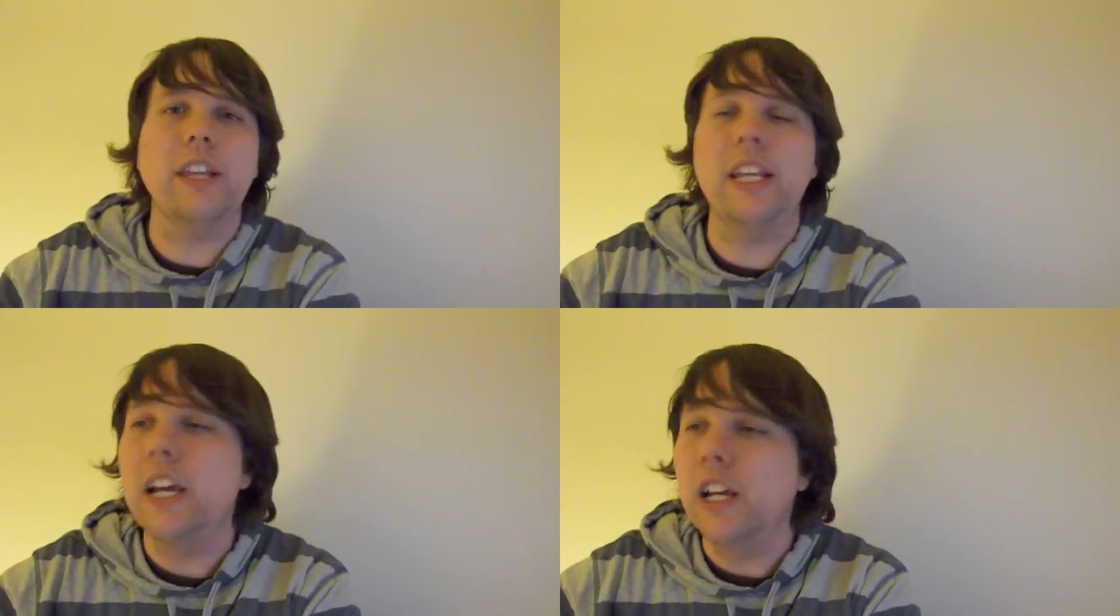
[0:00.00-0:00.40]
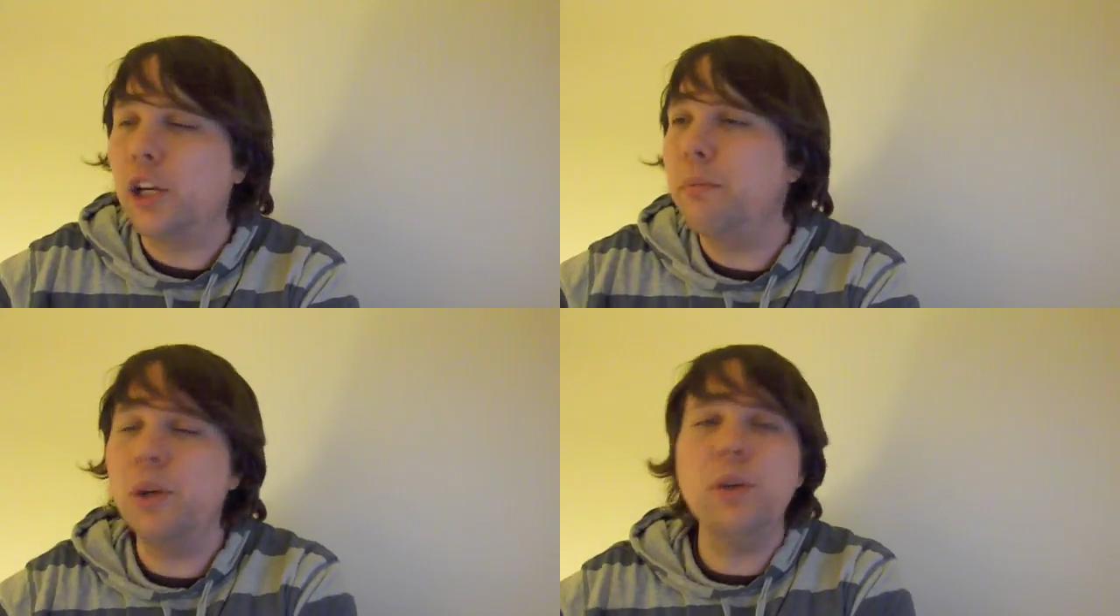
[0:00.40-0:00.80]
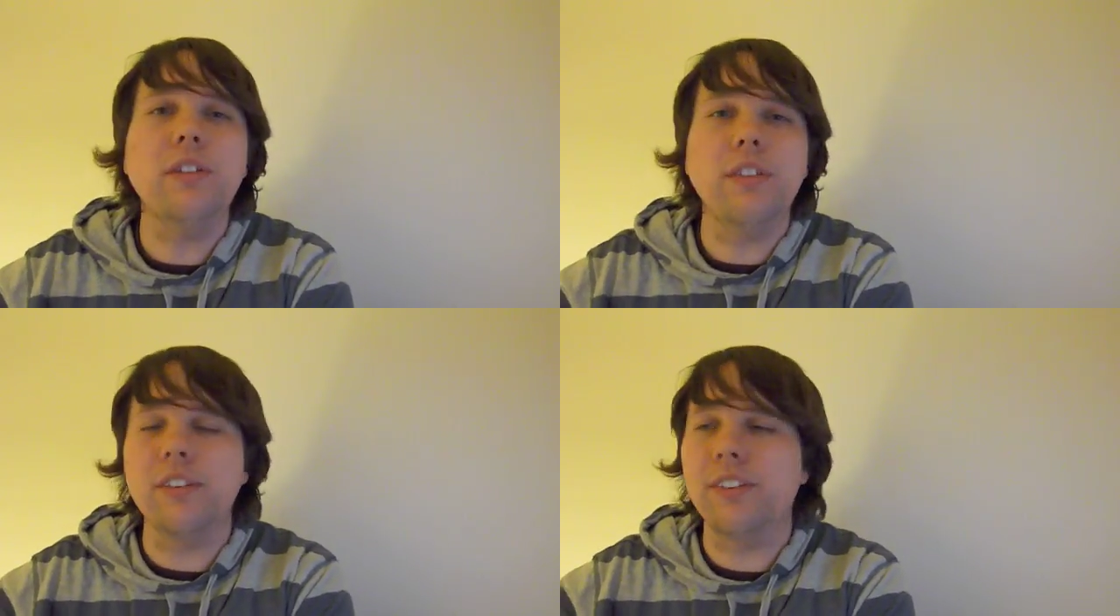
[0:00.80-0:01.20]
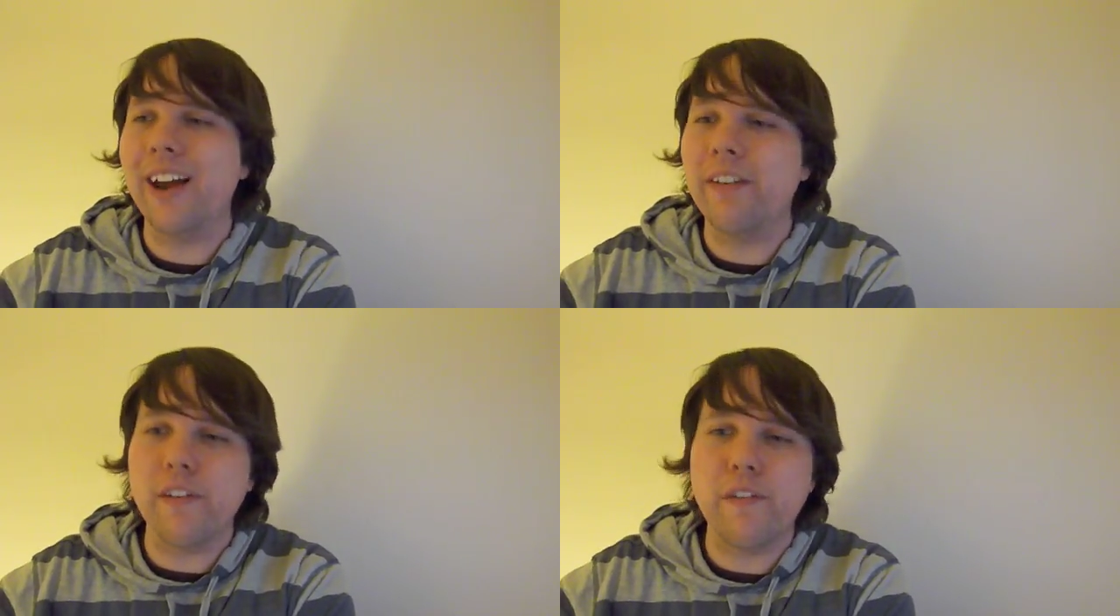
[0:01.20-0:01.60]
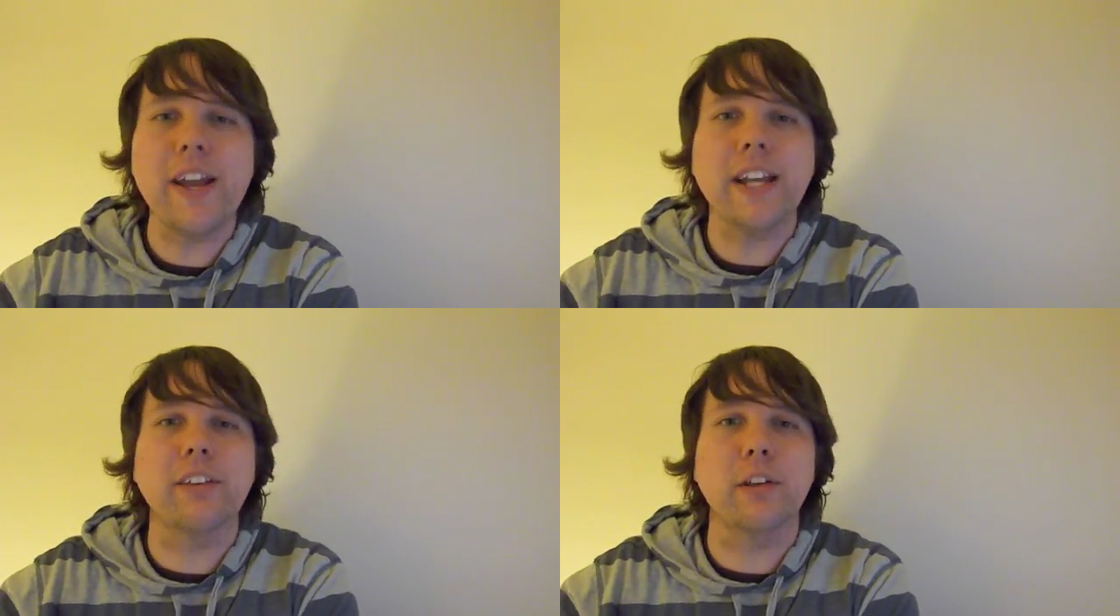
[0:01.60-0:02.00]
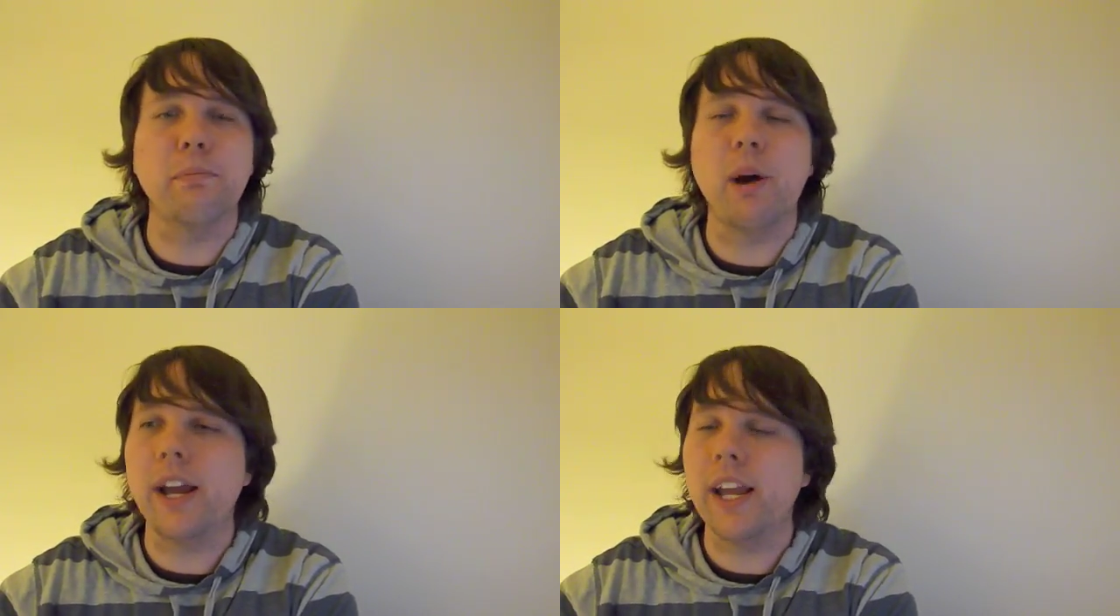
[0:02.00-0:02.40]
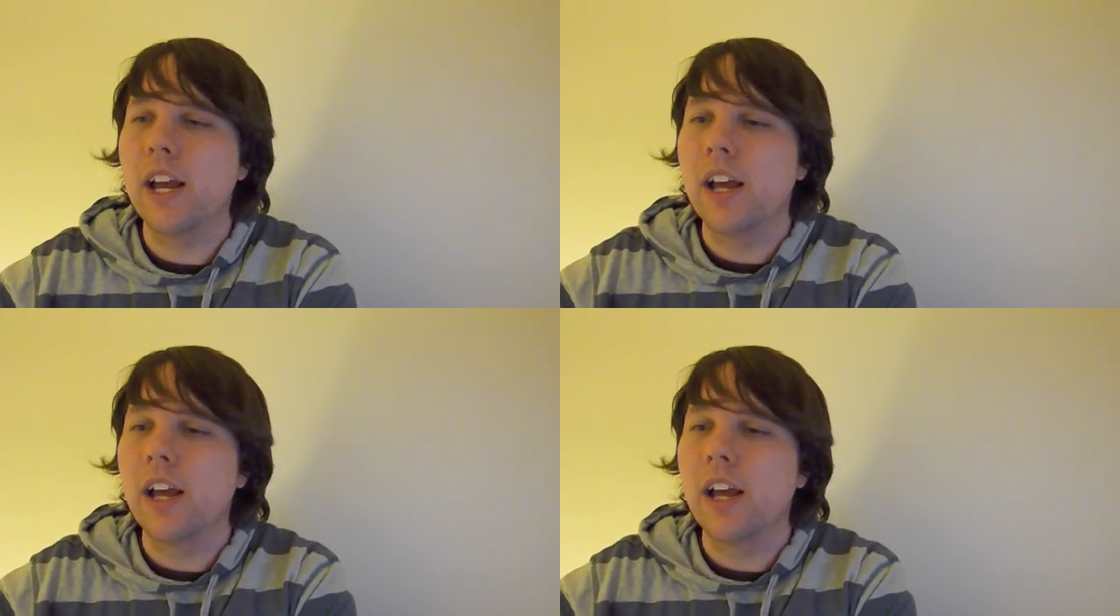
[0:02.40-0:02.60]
the communities that are affected by